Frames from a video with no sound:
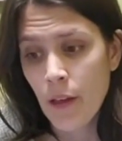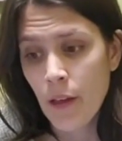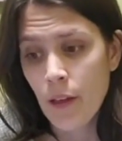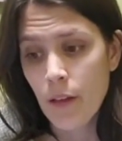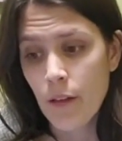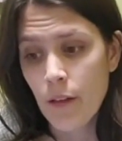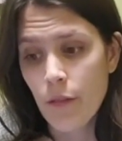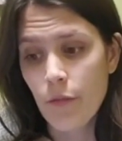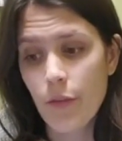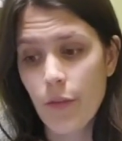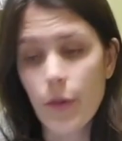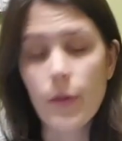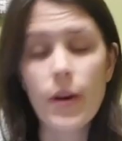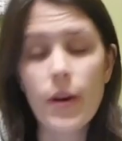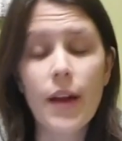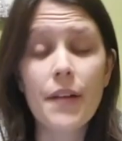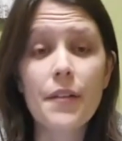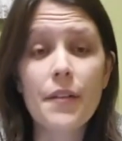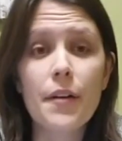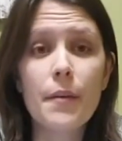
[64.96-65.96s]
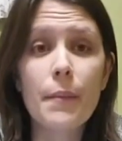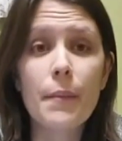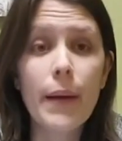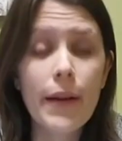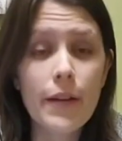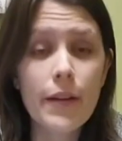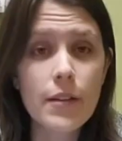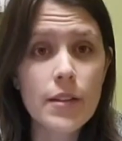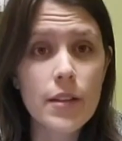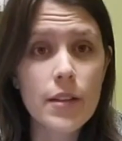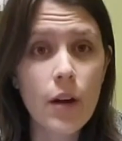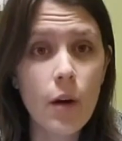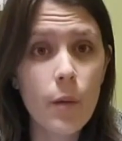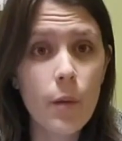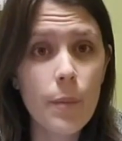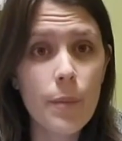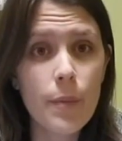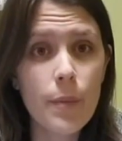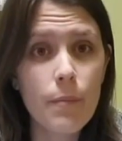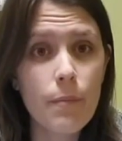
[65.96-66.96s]
Viewed under a microscope,
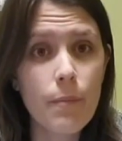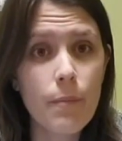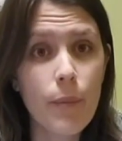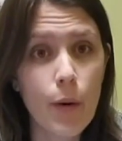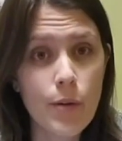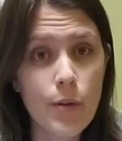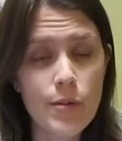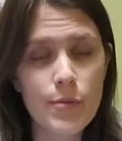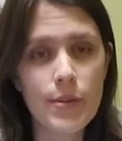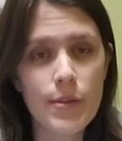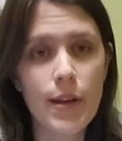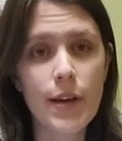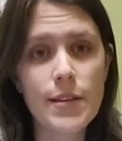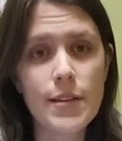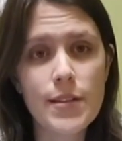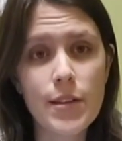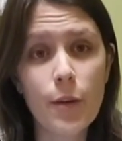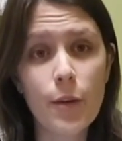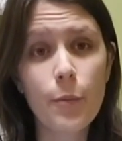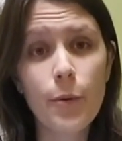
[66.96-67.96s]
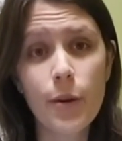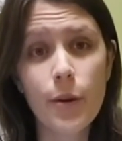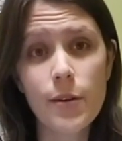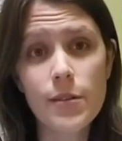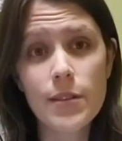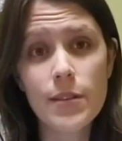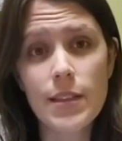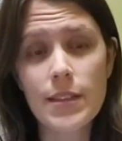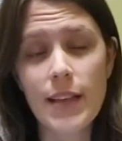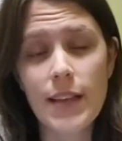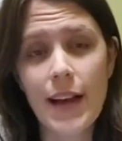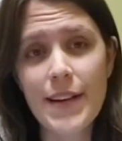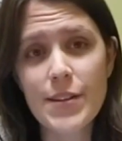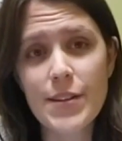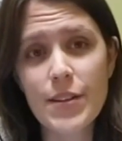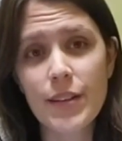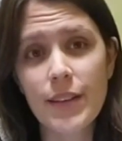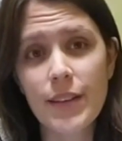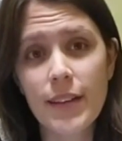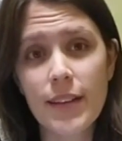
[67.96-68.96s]
bones with osteoporosis actually
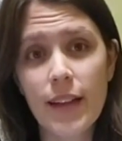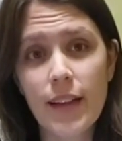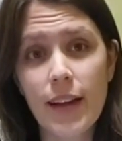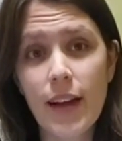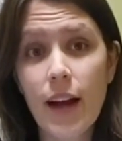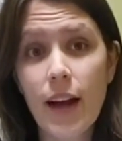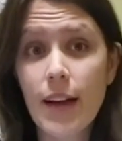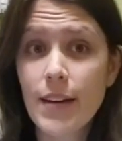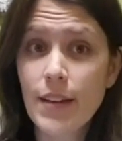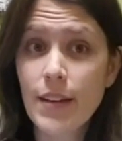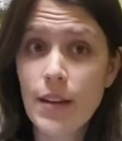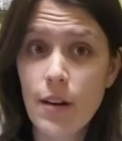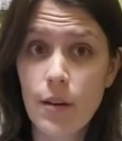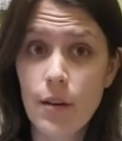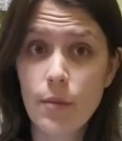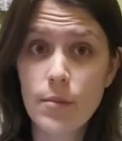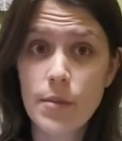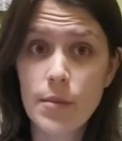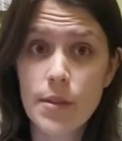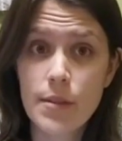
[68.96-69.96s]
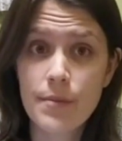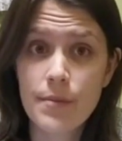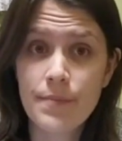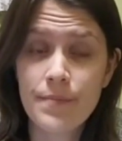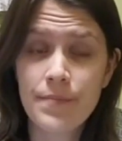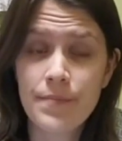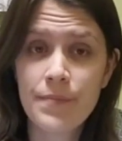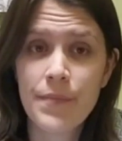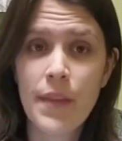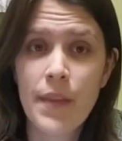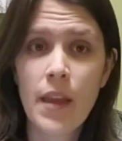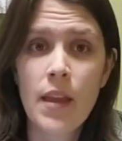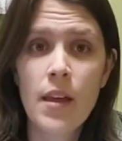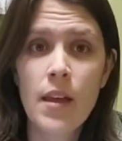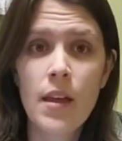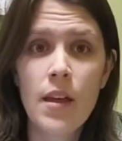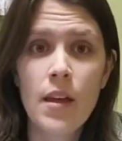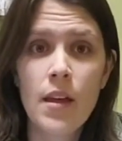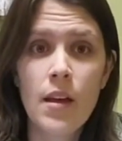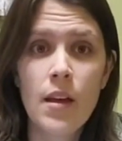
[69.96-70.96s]
look like honeycombs,
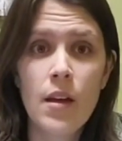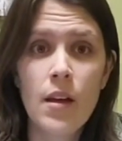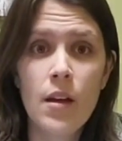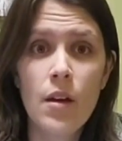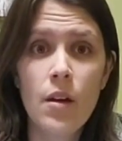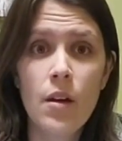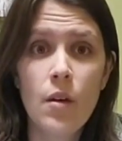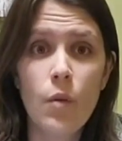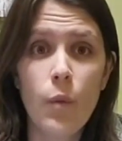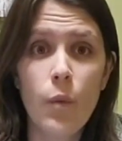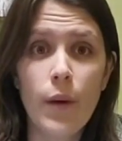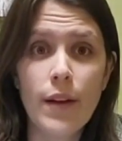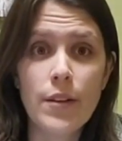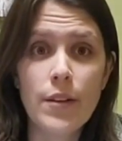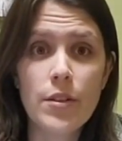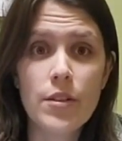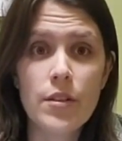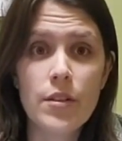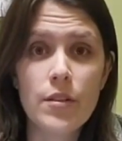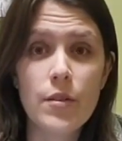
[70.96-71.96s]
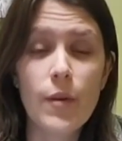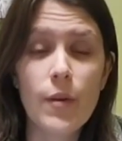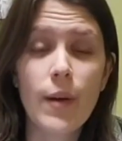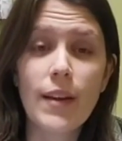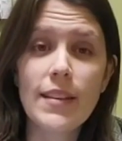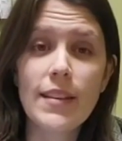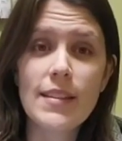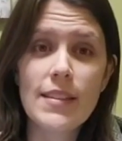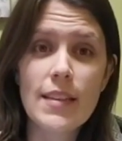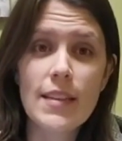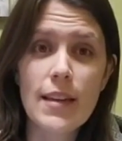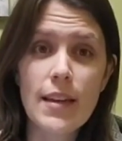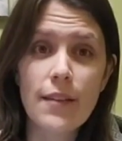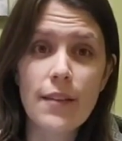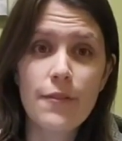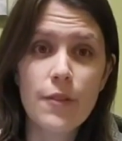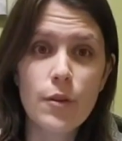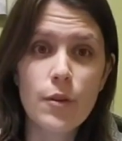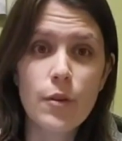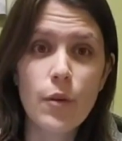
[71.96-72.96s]
which you can see if you
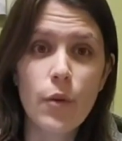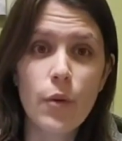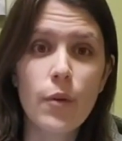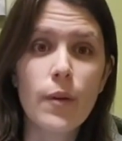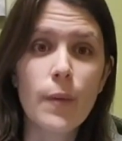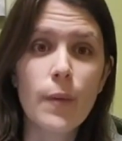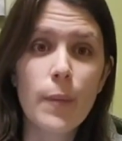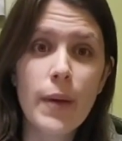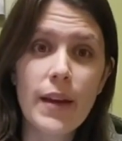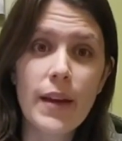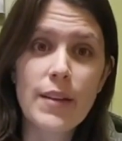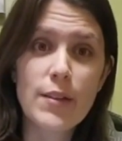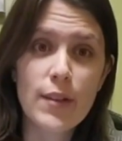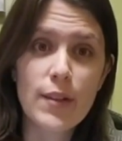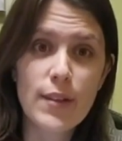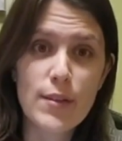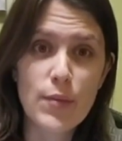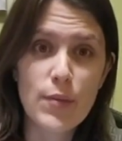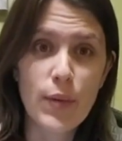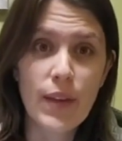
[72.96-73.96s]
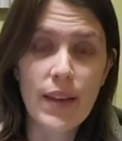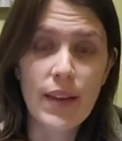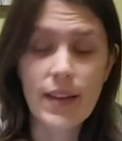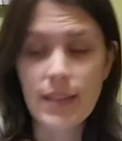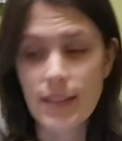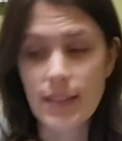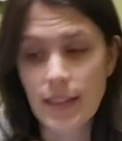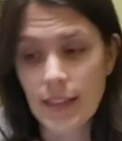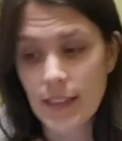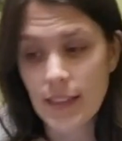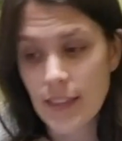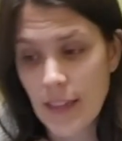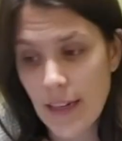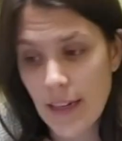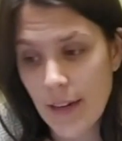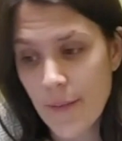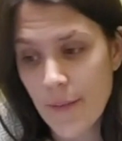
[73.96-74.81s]
Google a picture. It's really easy to see.